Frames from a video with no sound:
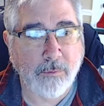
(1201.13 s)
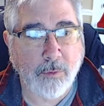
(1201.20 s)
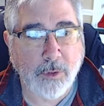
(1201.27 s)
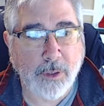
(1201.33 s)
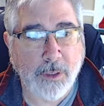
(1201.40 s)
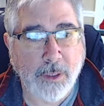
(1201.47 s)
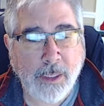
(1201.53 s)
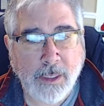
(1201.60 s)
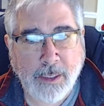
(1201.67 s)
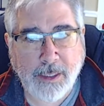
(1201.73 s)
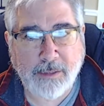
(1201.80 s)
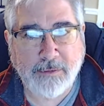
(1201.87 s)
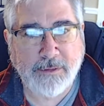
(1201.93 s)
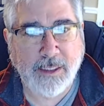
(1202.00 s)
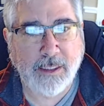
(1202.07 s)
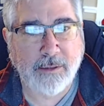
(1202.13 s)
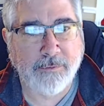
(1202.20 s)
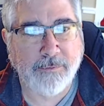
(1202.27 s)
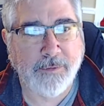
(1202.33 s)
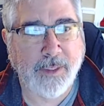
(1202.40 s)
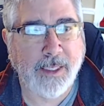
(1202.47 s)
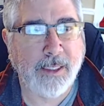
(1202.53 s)
would, instead
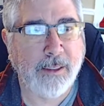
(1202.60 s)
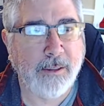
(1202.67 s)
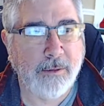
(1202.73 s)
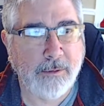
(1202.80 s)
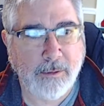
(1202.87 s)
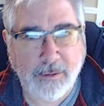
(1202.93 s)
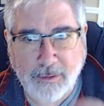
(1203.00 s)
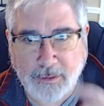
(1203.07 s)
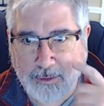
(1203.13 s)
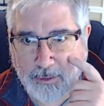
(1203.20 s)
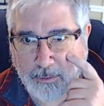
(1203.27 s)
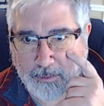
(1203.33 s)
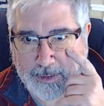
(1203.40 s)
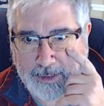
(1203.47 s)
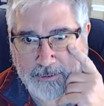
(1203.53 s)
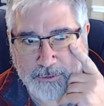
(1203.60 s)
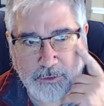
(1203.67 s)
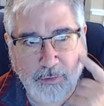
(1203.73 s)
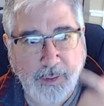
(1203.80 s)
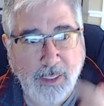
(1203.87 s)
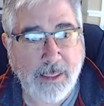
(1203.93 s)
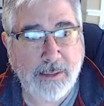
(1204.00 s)
of like, he's
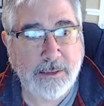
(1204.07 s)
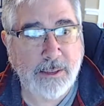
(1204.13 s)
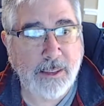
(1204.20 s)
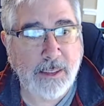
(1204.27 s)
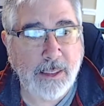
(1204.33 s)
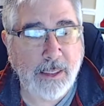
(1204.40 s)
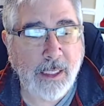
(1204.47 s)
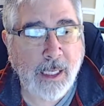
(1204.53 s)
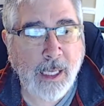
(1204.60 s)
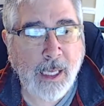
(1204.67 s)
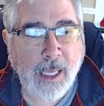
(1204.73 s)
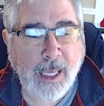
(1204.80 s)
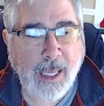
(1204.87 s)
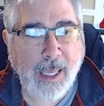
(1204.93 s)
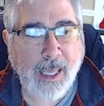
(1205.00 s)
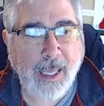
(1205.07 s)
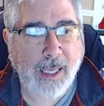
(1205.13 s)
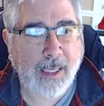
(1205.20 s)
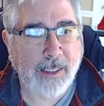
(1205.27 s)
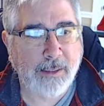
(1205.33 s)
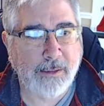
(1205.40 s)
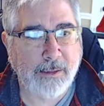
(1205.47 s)
crazy,
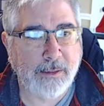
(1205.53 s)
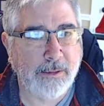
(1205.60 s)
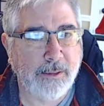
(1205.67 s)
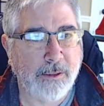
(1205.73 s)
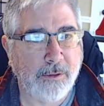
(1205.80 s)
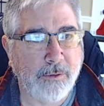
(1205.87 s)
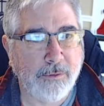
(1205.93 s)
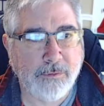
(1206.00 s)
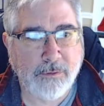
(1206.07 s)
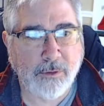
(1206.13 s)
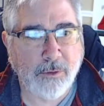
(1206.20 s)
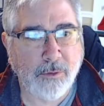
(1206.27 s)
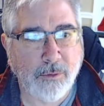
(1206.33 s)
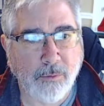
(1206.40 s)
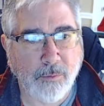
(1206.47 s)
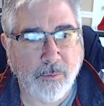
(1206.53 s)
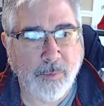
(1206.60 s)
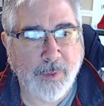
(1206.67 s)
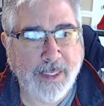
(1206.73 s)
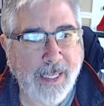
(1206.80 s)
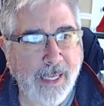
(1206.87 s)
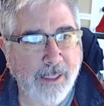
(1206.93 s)
and so
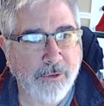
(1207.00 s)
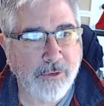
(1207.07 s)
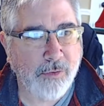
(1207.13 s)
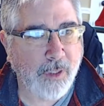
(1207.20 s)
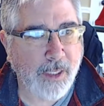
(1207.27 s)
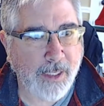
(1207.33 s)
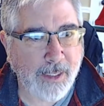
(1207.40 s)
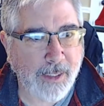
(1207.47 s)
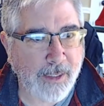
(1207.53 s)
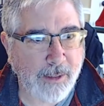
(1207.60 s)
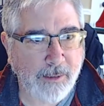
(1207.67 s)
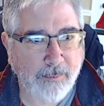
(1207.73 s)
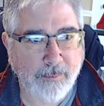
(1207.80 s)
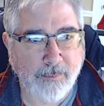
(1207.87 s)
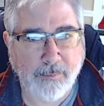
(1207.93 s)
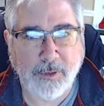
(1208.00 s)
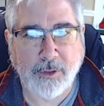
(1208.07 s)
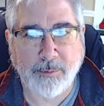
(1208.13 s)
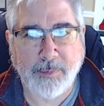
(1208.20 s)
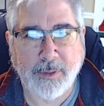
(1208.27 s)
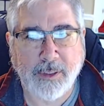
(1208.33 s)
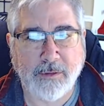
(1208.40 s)
we can't try him,
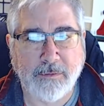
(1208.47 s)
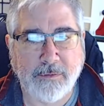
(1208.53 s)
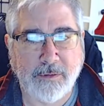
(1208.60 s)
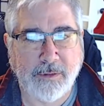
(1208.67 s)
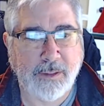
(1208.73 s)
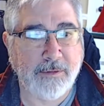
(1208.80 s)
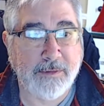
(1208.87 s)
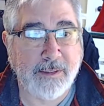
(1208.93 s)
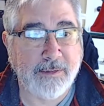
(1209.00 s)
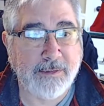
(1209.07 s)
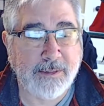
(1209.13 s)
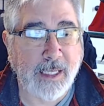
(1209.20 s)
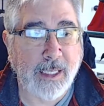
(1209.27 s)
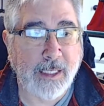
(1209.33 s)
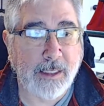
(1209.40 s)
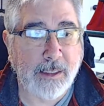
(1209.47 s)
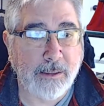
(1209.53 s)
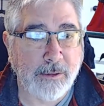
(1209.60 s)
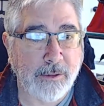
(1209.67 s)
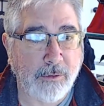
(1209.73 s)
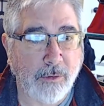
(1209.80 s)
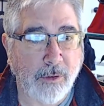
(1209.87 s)
because he's
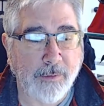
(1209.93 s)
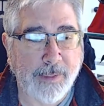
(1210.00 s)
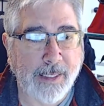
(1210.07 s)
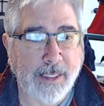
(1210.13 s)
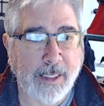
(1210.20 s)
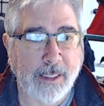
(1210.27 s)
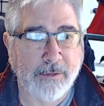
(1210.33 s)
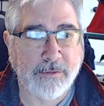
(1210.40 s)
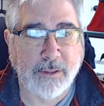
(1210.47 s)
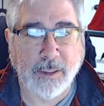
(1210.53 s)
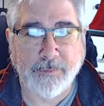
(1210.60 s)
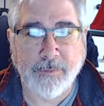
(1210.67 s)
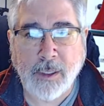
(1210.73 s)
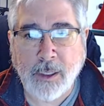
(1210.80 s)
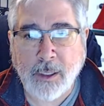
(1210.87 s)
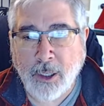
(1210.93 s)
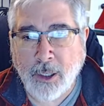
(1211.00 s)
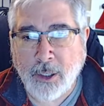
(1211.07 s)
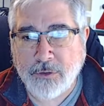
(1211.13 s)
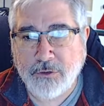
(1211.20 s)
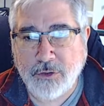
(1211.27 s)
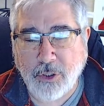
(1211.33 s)
insane, all that kind of stuff.
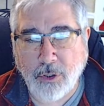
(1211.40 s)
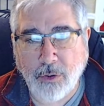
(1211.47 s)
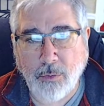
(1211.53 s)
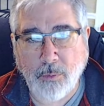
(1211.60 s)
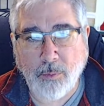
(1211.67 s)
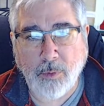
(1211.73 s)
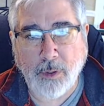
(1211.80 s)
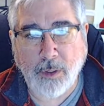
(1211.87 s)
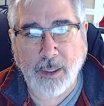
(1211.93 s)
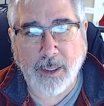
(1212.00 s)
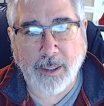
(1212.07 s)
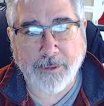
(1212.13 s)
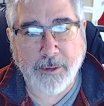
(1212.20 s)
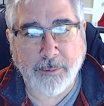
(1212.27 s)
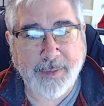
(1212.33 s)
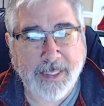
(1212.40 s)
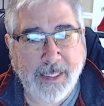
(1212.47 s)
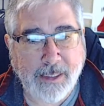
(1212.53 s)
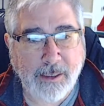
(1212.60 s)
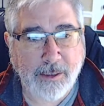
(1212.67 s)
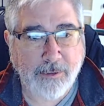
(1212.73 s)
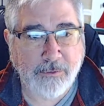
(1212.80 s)
So the
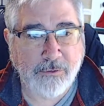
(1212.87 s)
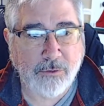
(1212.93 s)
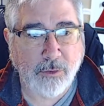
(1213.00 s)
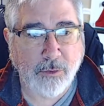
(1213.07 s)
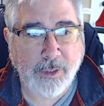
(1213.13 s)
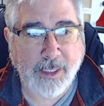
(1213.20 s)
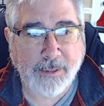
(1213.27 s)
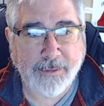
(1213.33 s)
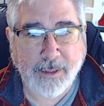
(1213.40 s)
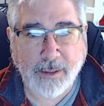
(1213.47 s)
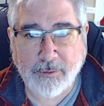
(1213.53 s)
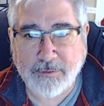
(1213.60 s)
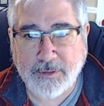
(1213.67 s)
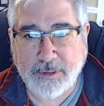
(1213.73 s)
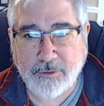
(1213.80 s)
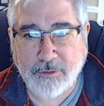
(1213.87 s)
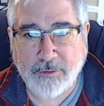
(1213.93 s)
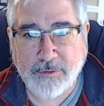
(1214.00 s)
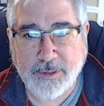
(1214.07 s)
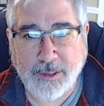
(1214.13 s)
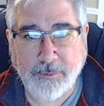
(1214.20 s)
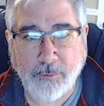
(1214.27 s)
beginning of the story I thought was
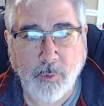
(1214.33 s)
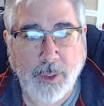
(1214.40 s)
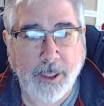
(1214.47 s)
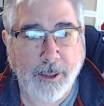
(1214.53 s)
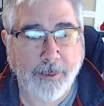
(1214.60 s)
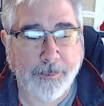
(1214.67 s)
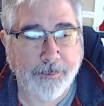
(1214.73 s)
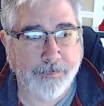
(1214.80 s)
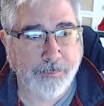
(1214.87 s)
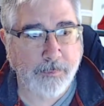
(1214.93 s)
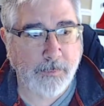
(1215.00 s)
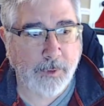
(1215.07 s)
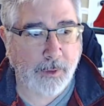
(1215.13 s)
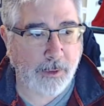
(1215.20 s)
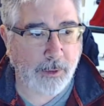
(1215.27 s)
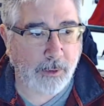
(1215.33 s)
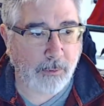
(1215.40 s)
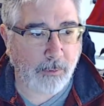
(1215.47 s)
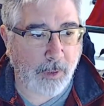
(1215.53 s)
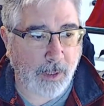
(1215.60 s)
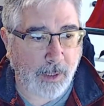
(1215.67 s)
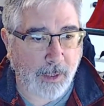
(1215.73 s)
interesting, where
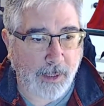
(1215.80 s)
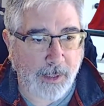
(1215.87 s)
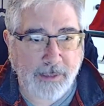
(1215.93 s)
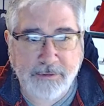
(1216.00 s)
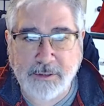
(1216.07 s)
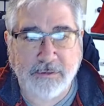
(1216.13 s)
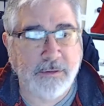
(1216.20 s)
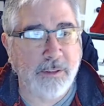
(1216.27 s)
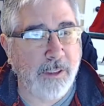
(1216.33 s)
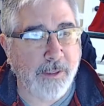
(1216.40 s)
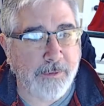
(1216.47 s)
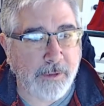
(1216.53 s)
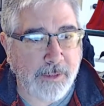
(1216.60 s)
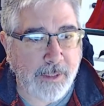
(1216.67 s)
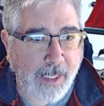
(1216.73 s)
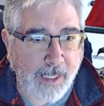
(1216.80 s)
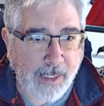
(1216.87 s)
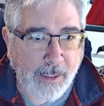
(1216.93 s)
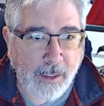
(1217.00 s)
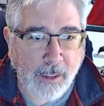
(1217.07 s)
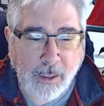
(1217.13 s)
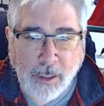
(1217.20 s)
it's just another
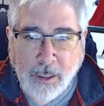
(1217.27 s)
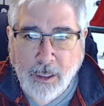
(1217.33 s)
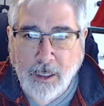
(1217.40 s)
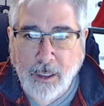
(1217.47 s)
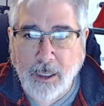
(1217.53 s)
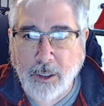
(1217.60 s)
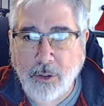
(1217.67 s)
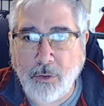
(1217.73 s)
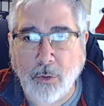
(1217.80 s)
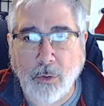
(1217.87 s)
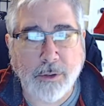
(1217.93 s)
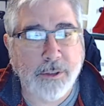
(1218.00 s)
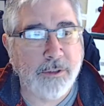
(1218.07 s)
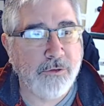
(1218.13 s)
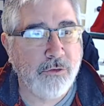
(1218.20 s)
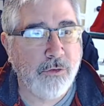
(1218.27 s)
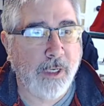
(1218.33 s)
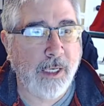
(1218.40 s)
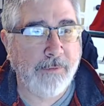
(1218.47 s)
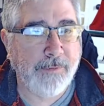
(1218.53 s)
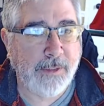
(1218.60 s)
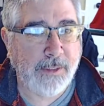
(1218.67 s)
day. Gordon is
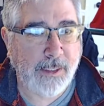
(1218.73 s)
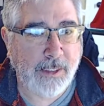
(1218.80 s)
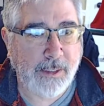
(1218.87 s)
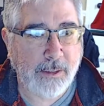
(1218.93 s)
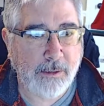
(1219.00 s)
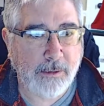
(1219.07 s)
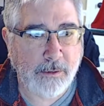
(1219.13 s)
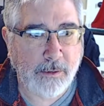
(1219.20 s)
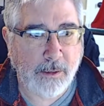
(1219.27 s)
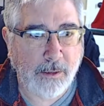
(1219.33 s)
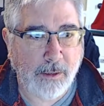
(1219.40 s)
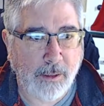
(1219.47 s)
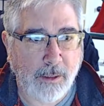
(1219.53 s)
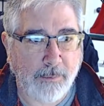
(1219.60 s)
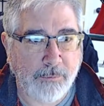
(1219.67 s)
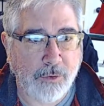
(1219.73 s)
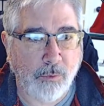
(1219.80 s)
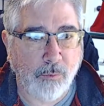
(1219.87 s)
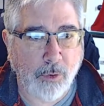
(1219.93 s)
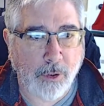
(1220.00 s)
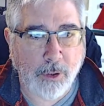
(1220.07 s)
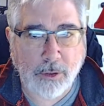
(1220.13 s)
driving in to
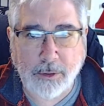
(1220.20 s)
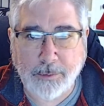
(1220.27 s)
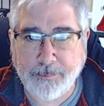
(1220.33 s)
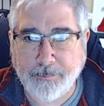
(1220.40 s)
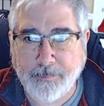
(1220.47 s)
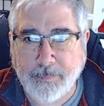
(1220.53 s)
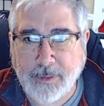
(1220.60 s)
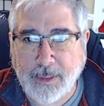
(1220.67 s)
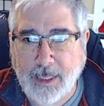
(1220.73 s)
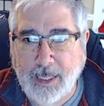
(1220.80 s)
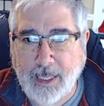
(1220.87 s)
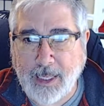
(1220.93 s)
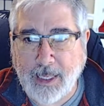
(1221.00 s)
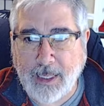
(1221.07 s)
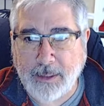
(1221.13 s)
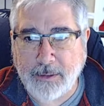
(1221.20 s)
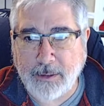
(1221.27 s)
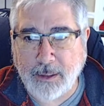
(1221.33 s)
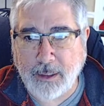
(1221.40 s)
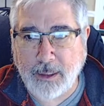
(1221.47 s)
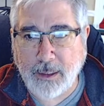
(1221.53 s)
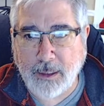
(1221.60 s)
work, and
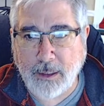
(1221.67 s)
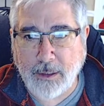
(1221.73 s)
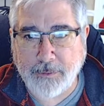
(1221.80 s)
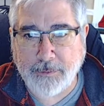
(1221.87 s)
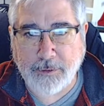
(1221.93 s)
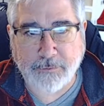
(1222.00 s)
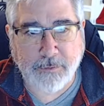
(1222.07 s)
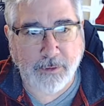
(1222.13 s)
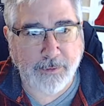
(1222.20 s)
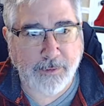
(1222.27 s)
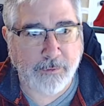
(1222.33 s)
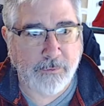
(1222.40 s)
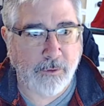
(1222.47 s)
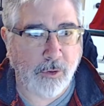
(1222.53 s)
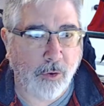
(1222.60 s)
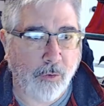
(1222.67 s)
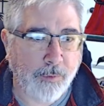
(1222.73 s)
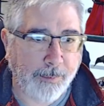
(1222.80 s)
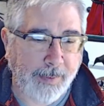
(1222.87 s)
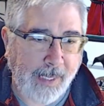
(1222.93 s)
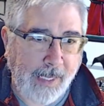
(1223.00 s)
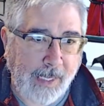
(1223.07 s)
there's an
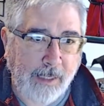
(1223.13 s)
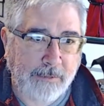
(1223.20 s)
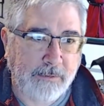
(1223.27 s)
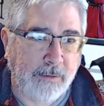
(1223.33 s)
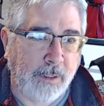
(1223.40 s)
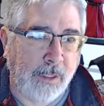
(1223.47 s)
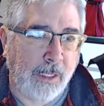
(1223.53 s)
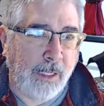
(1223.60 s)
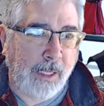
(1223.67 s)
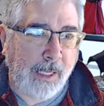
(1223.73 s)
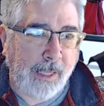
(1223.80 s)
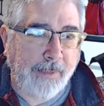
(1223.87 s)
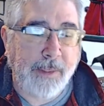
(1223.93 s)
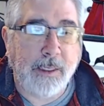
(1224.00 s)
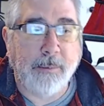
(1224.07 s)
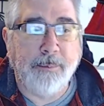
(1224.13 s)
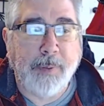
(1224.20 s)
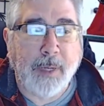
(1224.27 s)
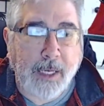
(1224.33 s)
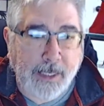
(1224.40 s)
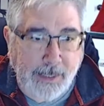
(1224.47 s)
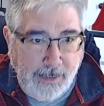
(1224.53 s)
overpass, and then a
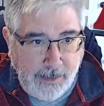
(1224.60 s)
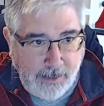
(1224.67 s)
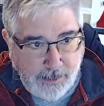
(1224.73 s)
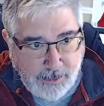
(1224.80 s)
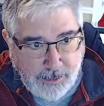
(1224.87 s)
body